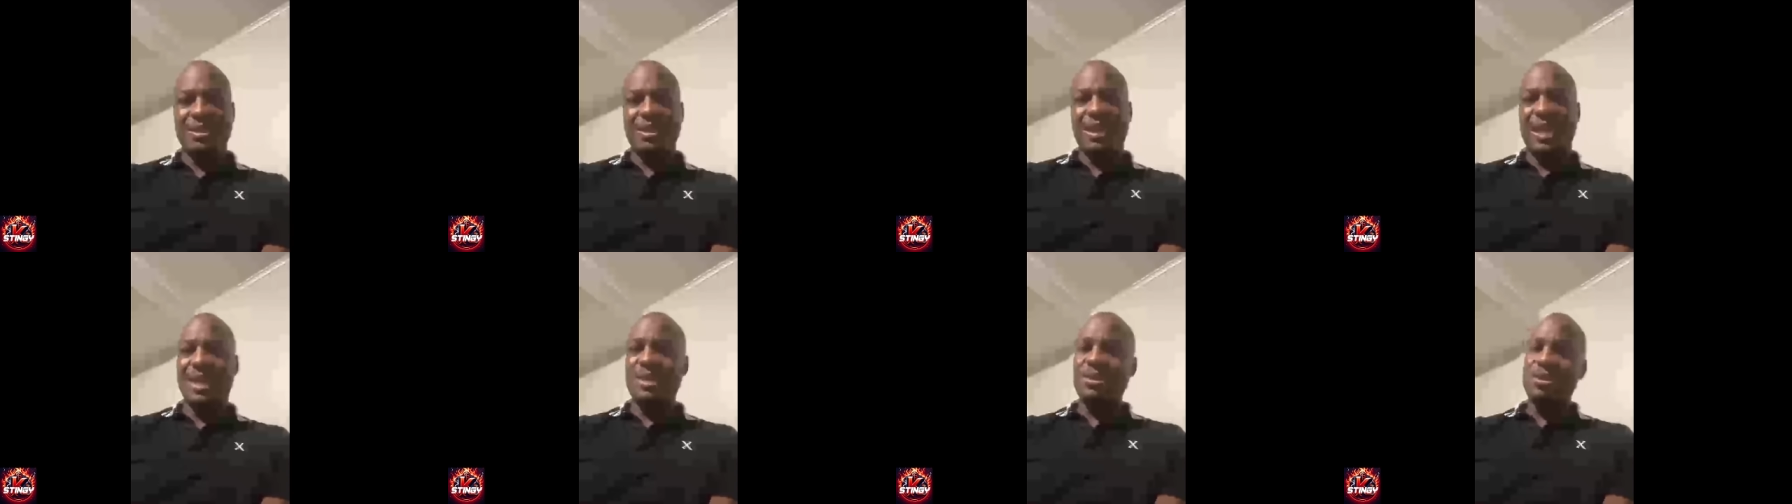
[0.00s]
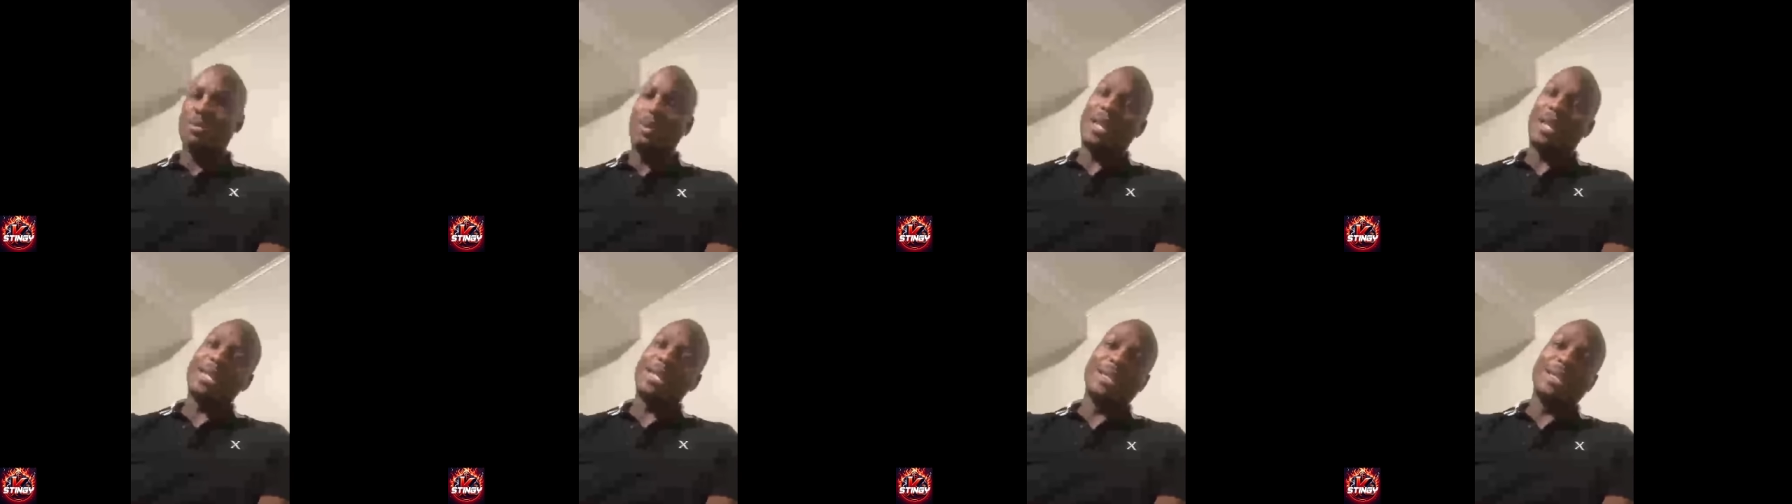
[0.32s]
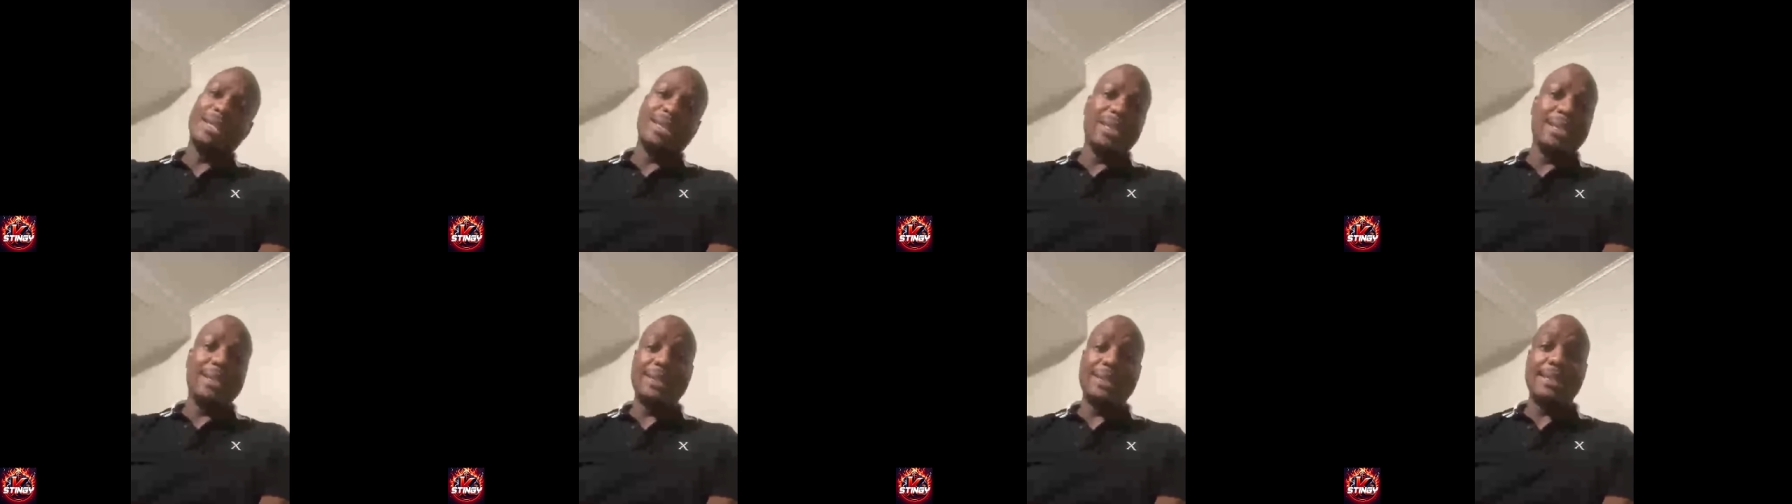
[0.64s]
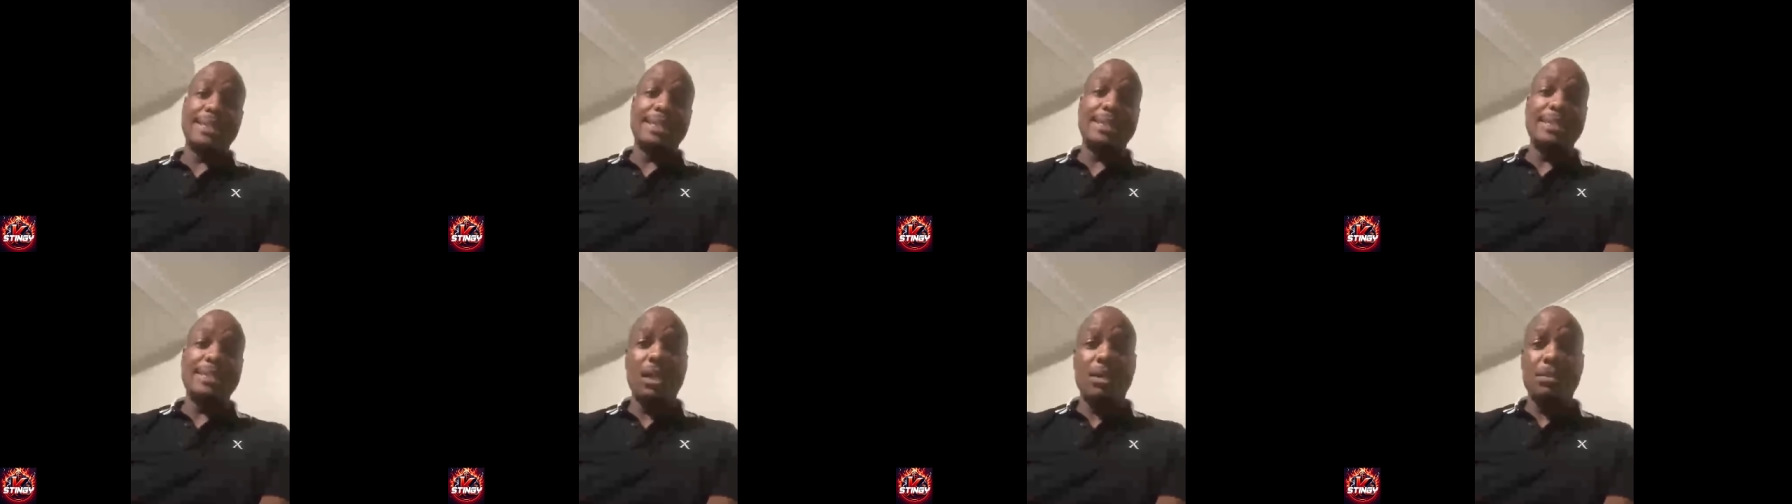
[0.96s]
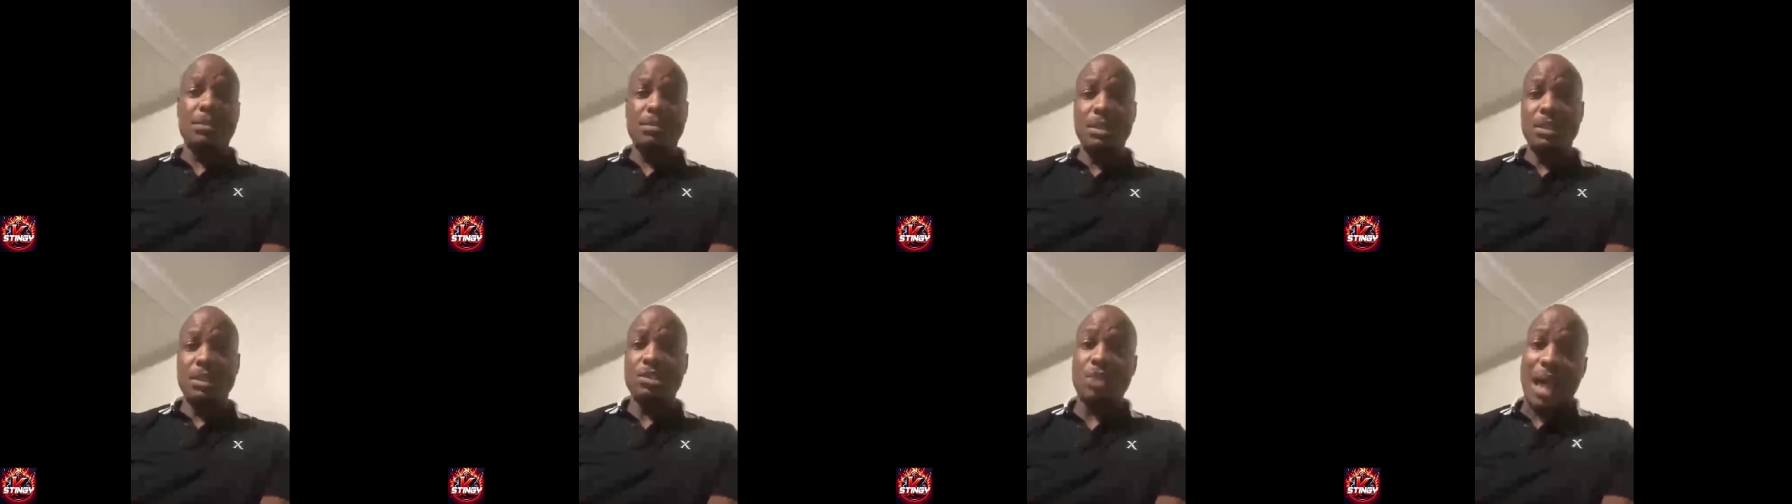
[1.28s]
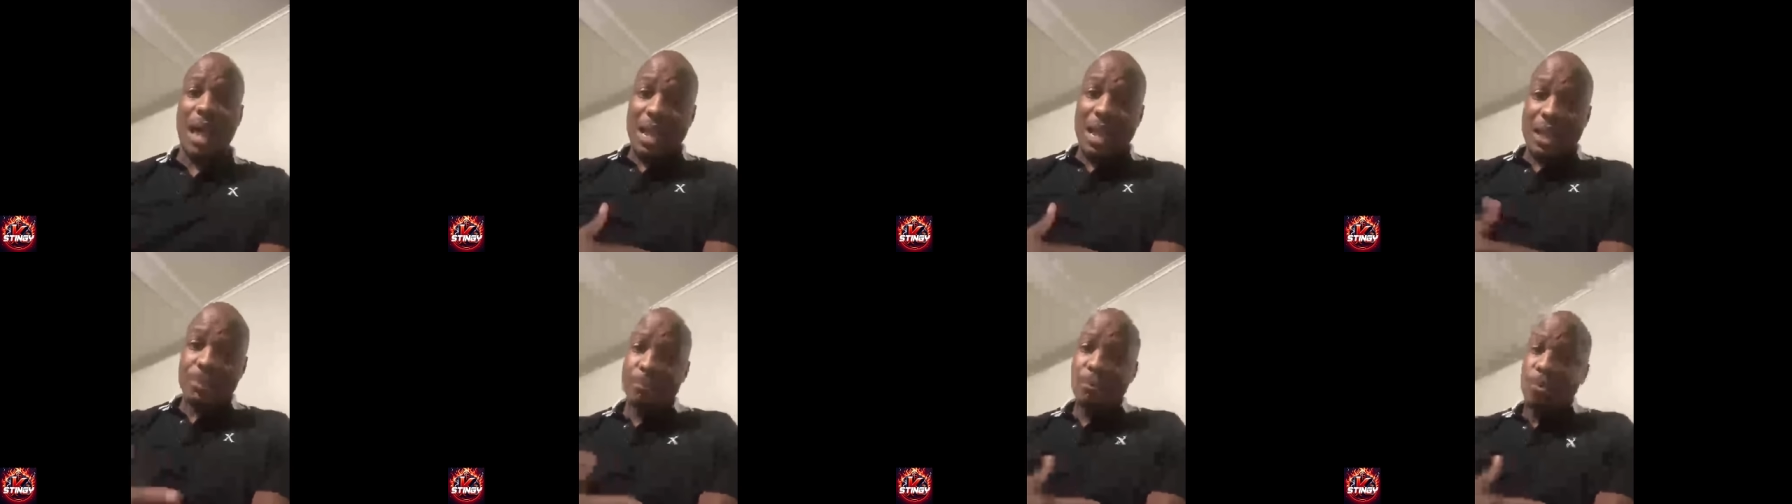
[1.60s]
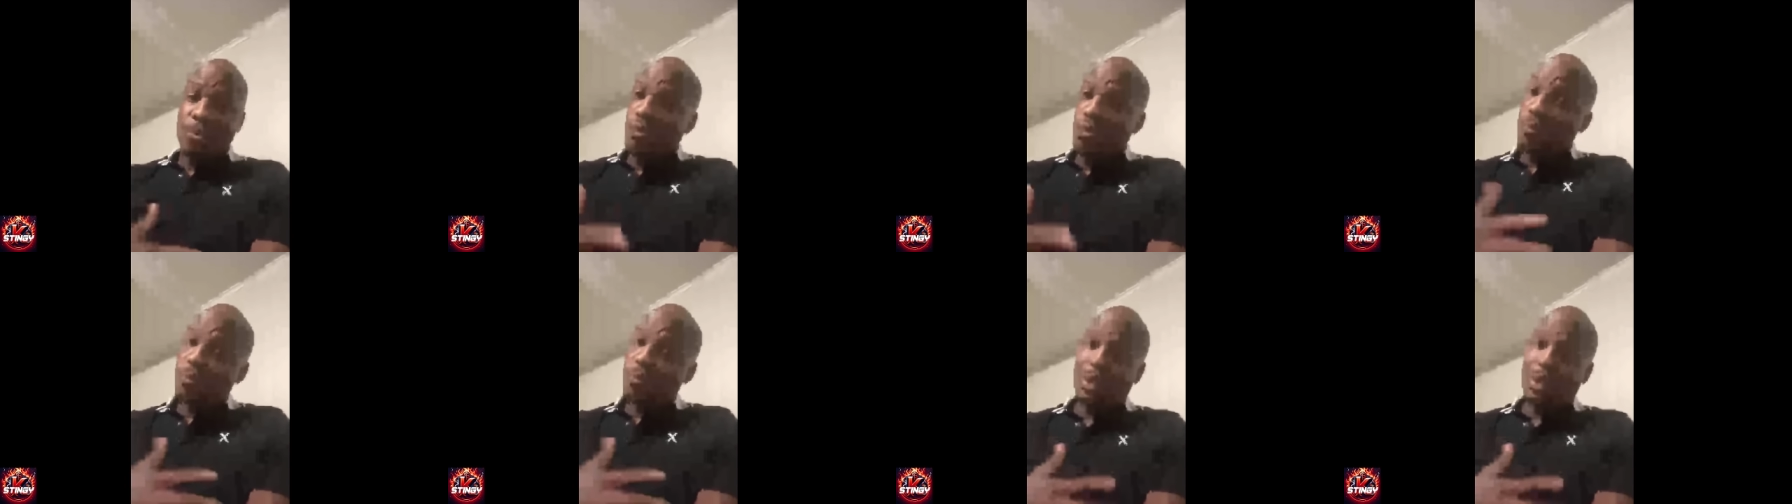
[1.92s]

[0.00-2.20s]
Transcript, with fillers: Ain't nobody in Atlanta getting nothing to me, so I can move